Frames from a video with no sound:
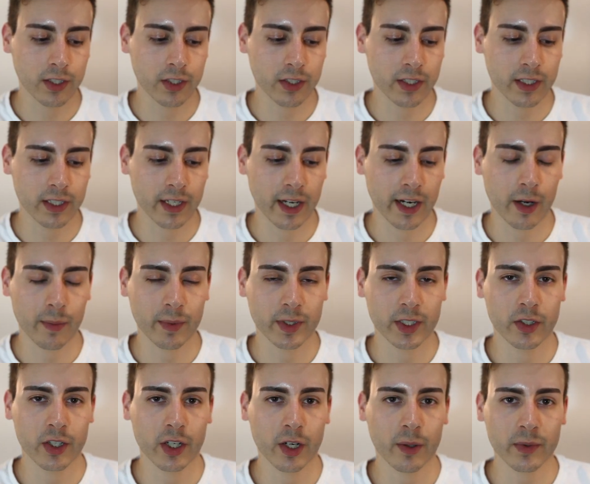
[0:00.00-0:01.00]
you can, it,
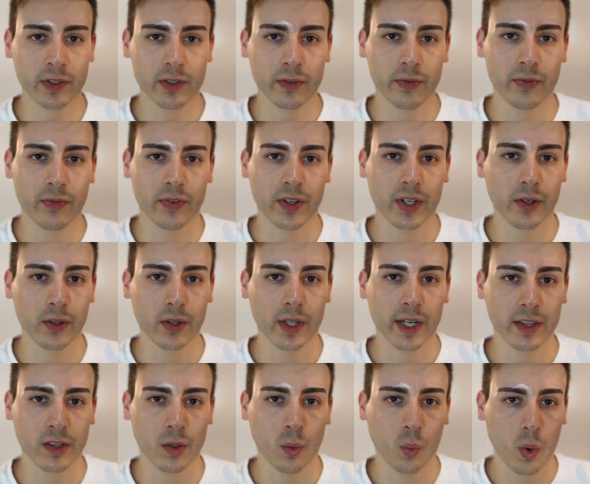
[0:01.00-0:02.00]
you can almost feel
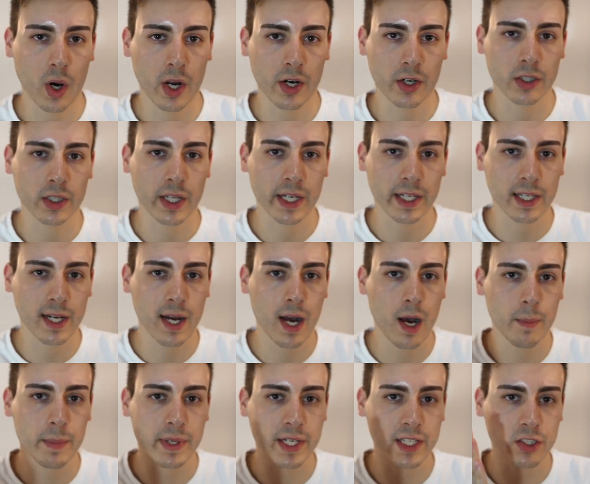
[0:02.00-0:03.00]
like the water like
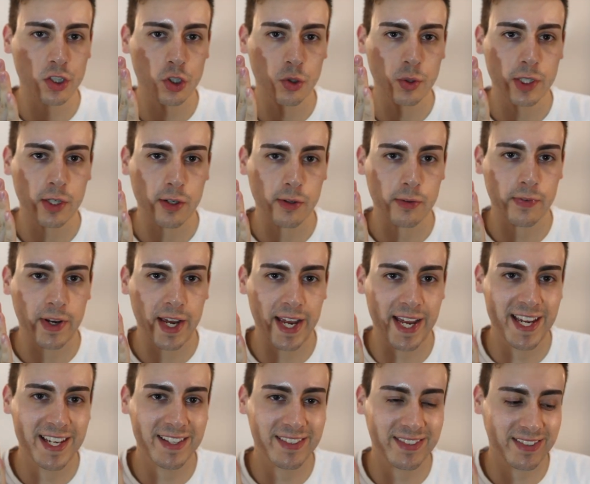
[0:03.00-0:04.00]
coming to your
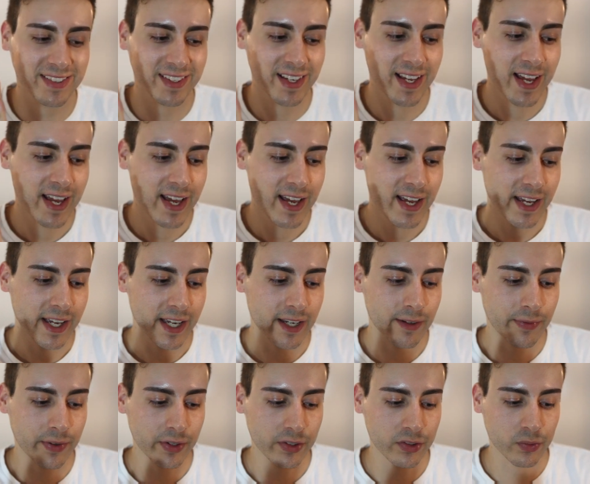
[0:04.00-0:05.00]
face. It
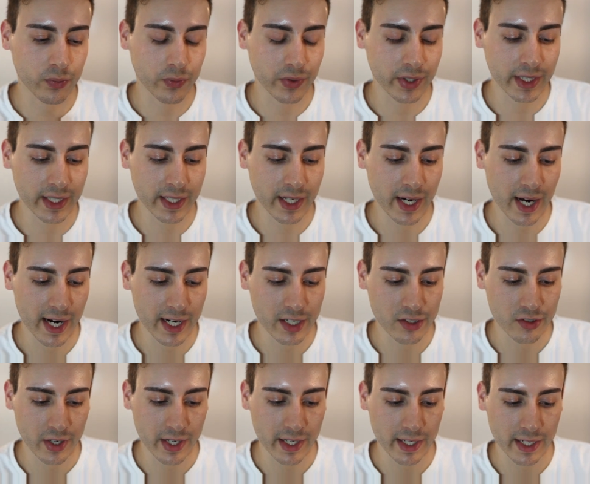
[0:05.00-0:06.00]
feels really
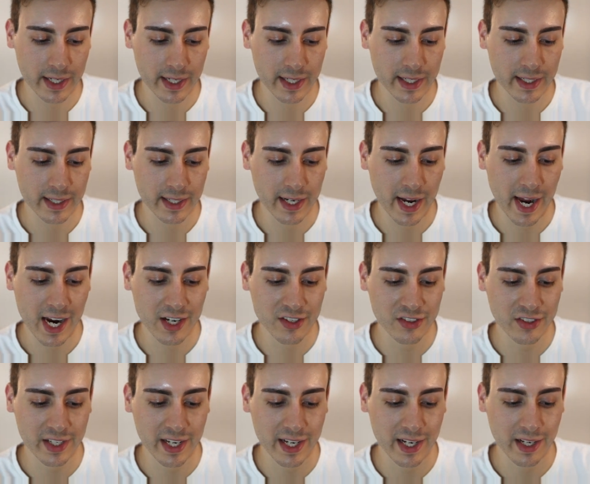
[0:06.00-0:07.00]
hydrating, and I
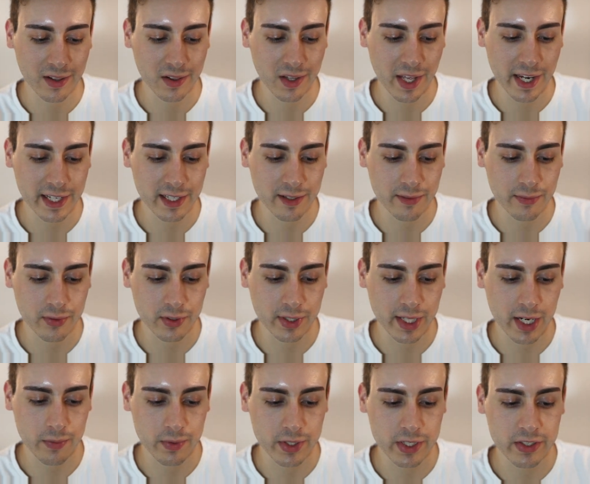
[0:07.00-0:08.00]
actually kind of like it for
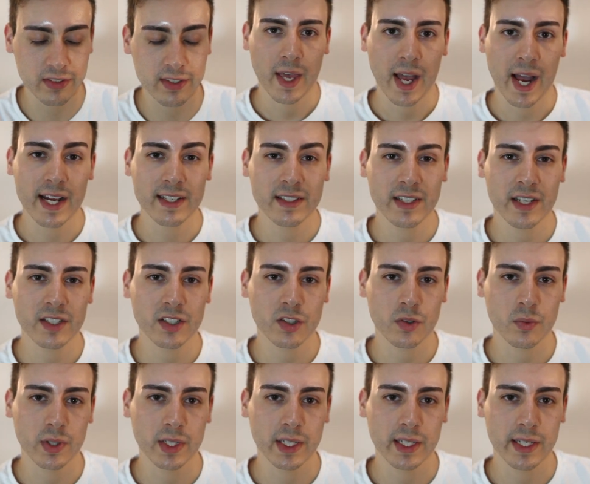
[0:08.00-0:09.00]
that reason. I tend to
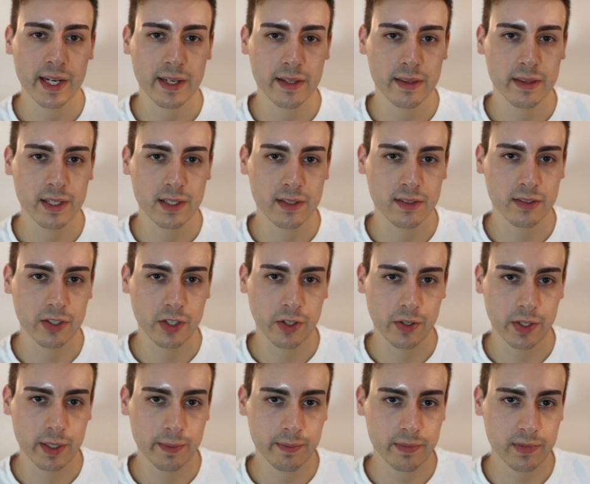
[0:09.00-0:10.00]
really like thick
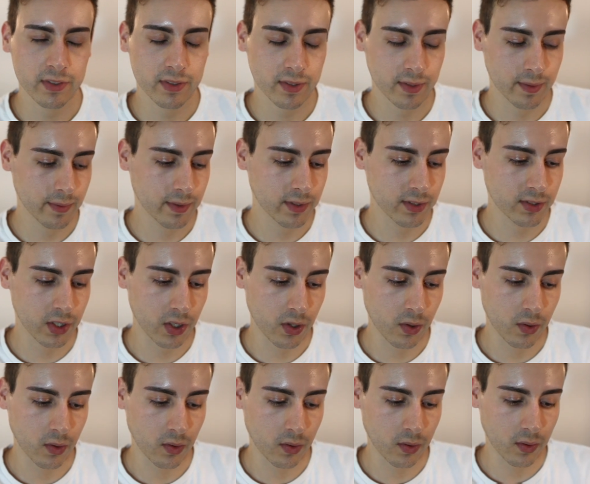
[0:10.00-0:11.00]
serums,
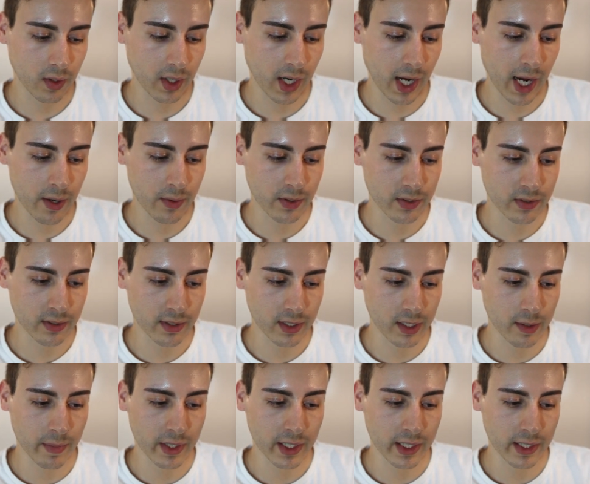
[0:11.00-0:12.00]
so I was
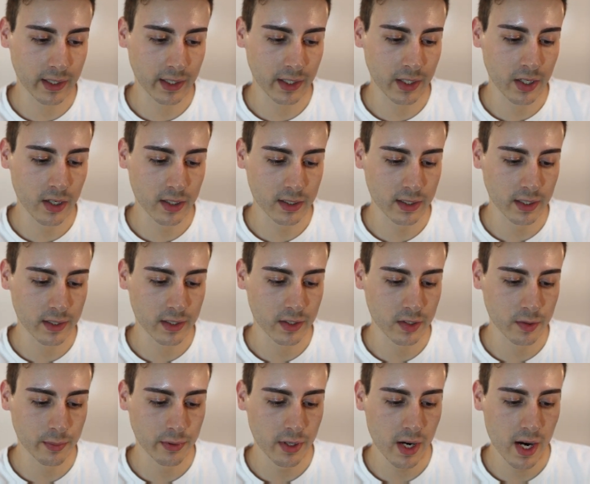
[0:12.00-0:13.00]
immediately hooked on
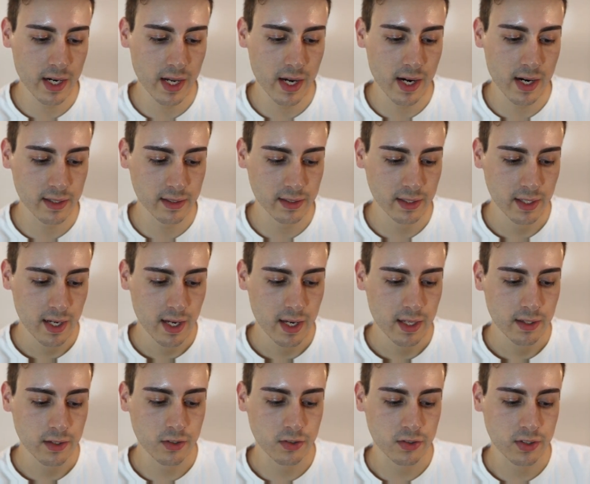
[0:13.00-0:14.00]
this product.
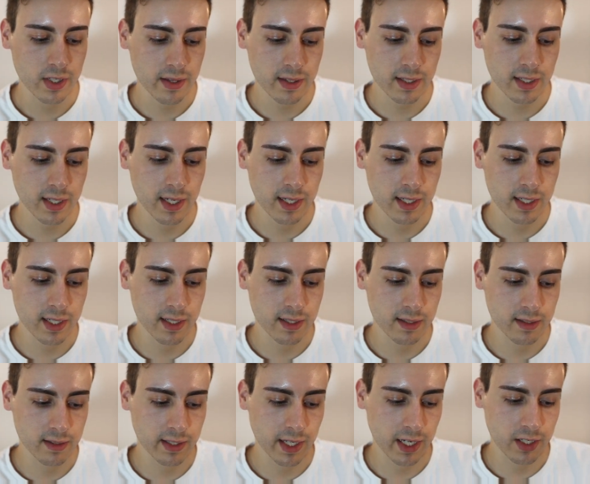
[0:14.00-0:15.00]
There's nothing in it
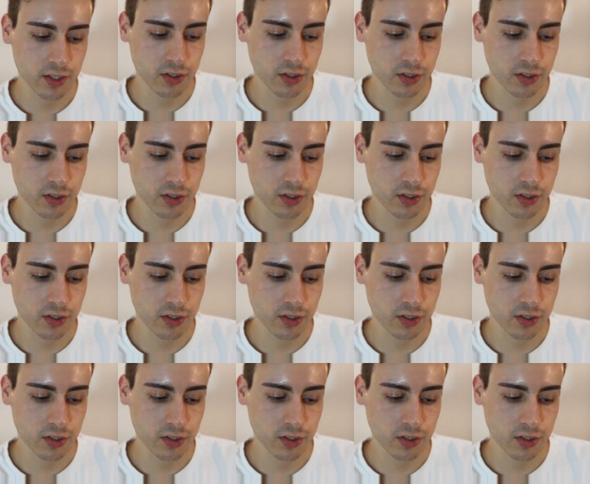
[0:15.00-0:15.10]
that